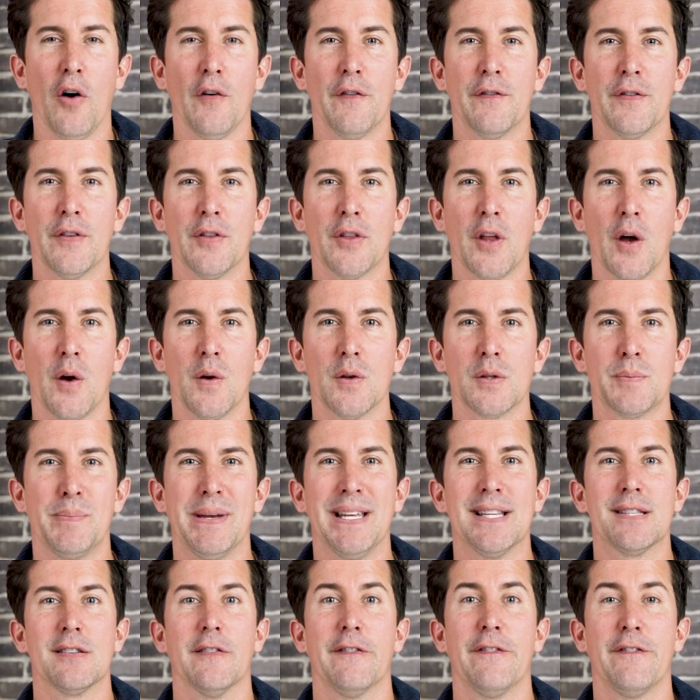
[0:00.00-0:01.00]
of those
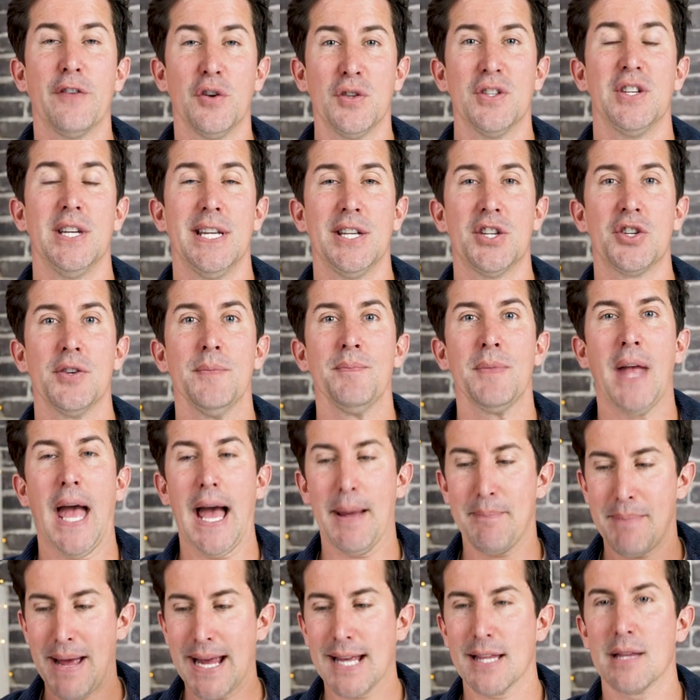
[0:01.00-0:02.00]
bits of footage
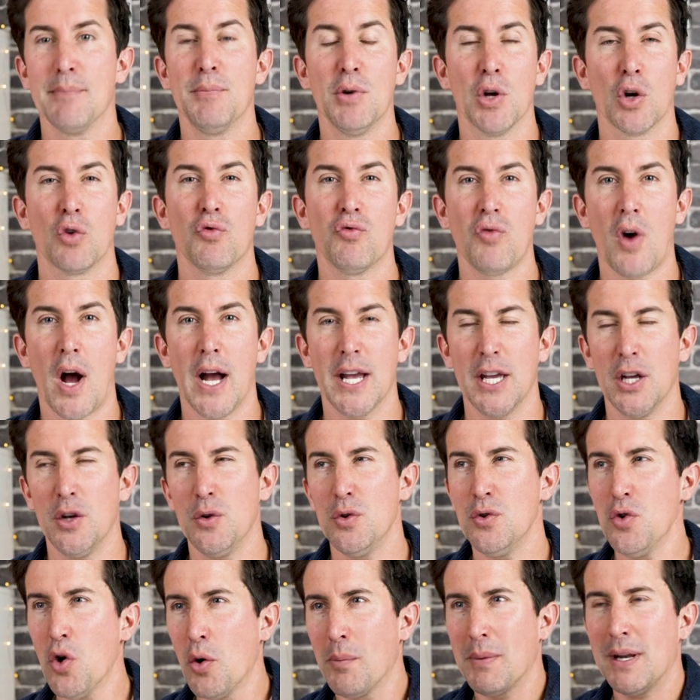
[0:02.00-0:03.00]
and make them look right. You
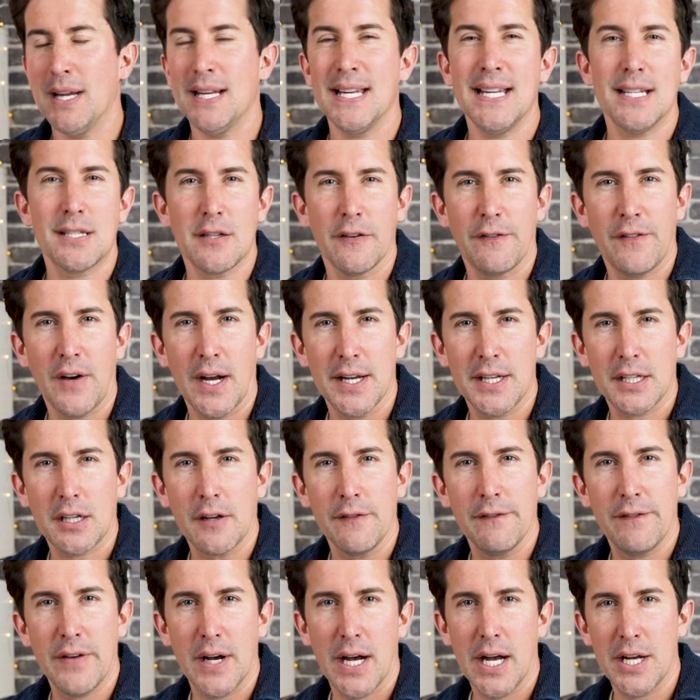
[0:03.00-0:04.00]
normally need to find a
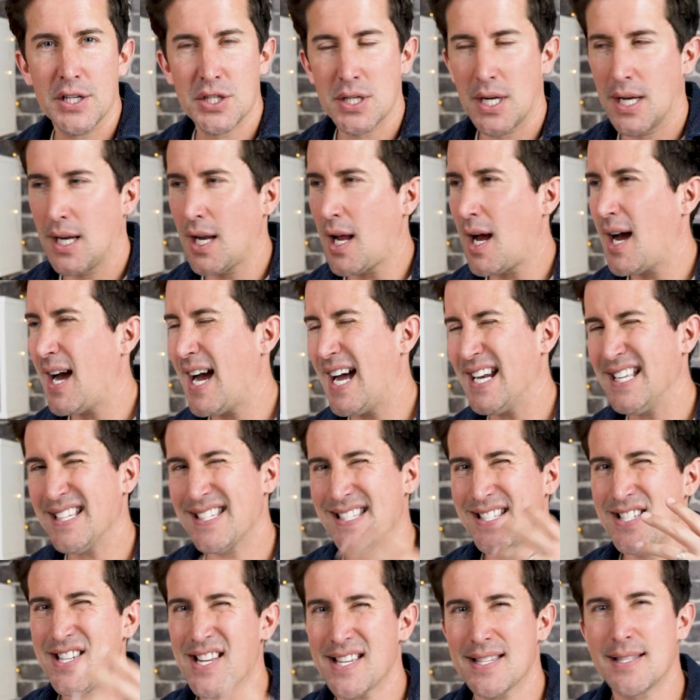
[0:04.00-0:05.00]
conversion LUT, and it's
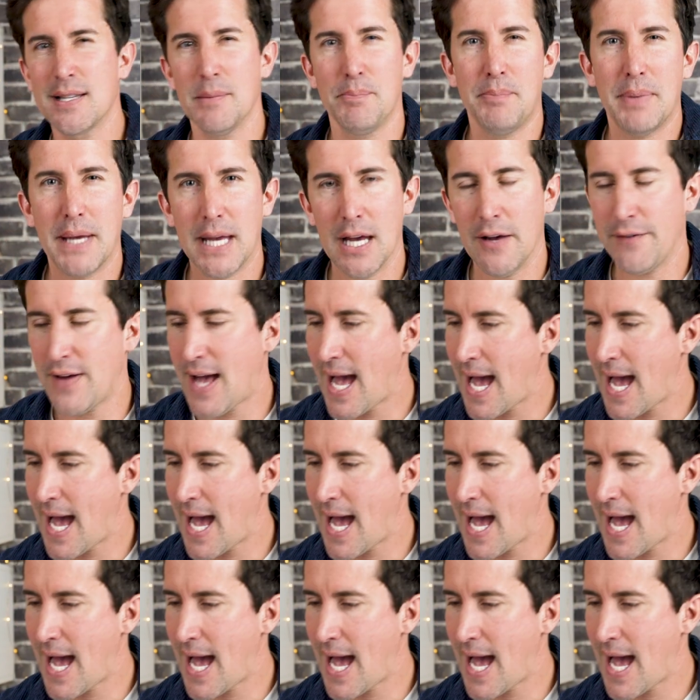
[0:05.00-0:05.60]
just a bit of a